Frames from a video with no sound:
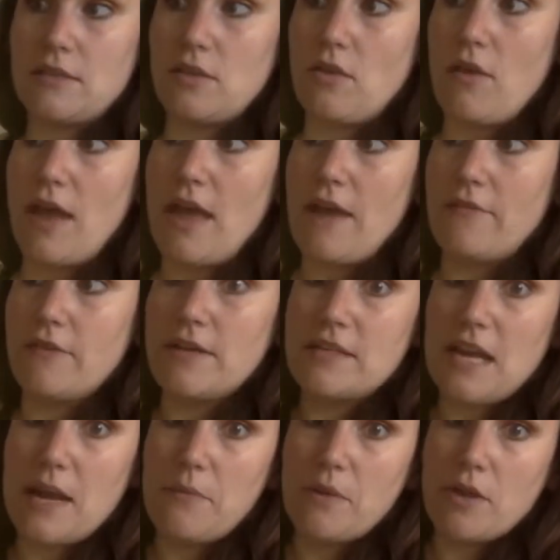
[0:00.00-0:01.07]
So every
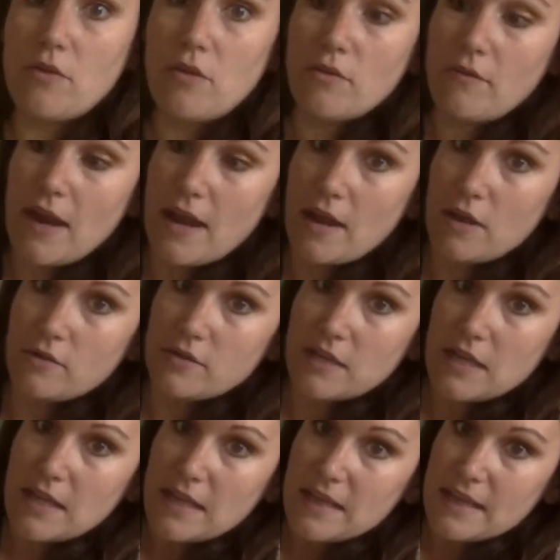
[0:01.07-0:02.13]
time we go around
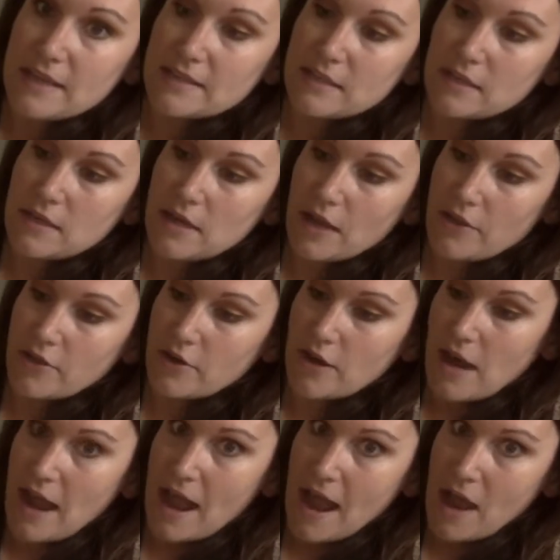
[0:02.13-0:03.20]
is another
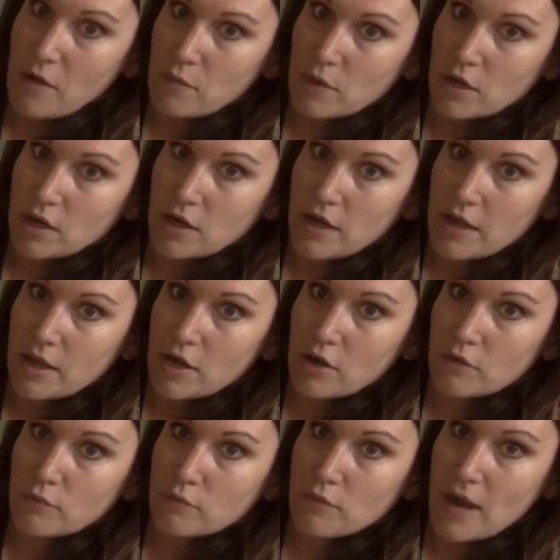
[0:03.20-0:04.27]
hour. And
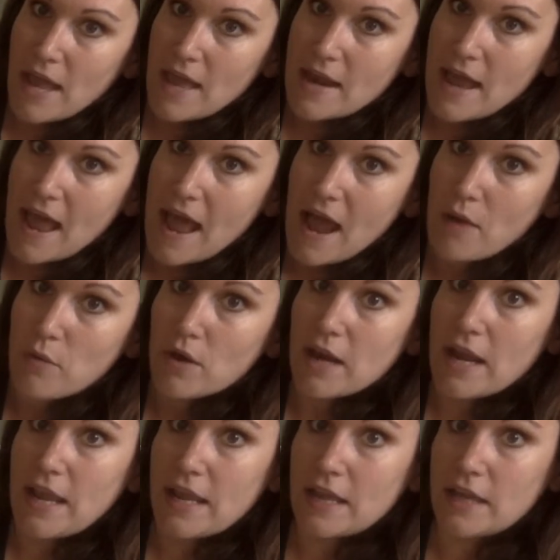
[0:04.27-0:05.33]
our red hour
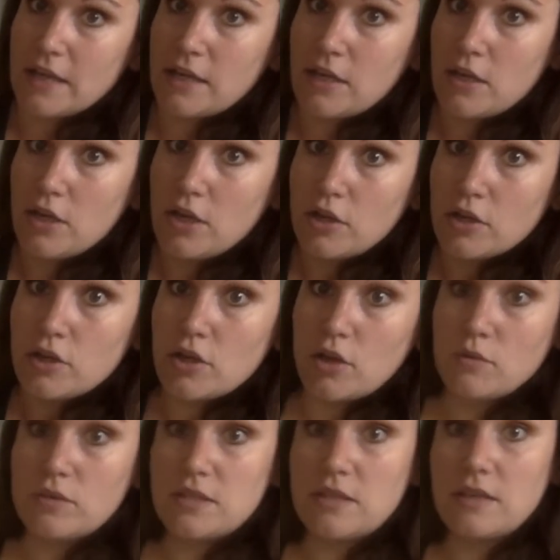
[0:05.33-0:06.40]
hand
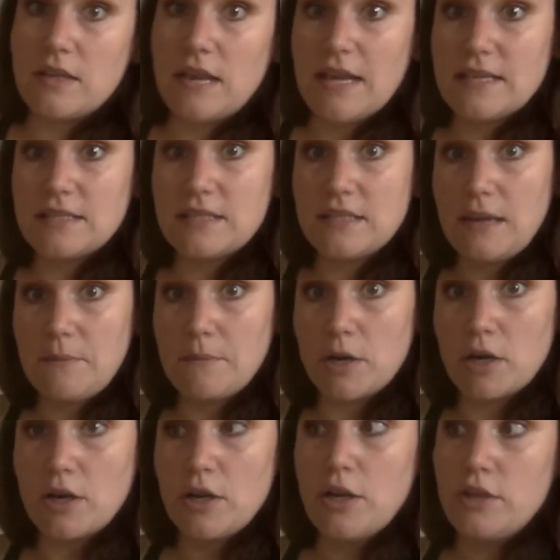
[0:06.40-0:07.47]
goes to the next number.